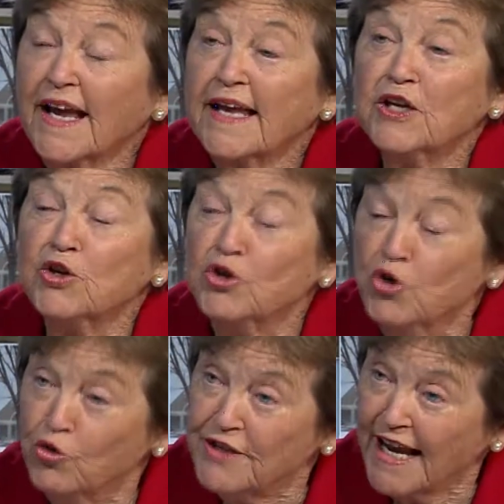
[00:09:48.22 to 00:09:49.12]

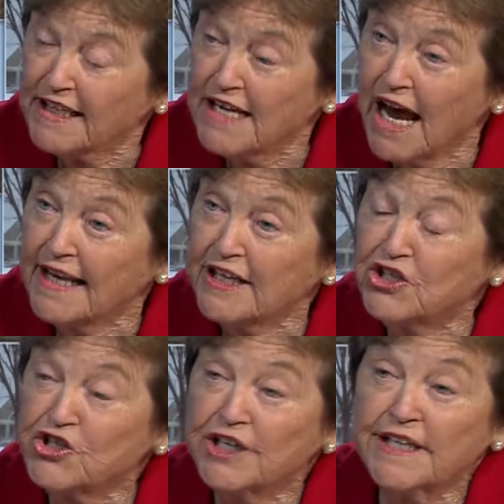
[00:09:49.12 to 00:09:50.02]
new
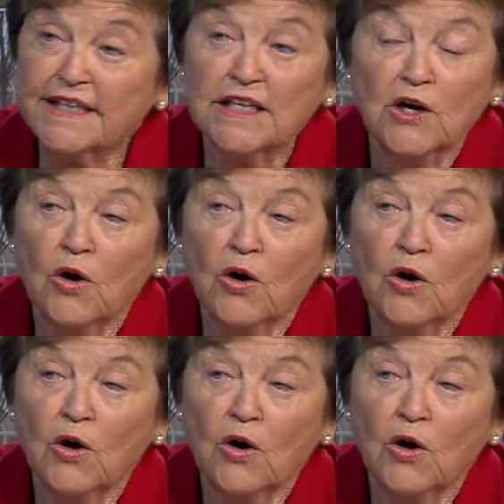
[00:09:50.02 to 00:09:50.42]
technology,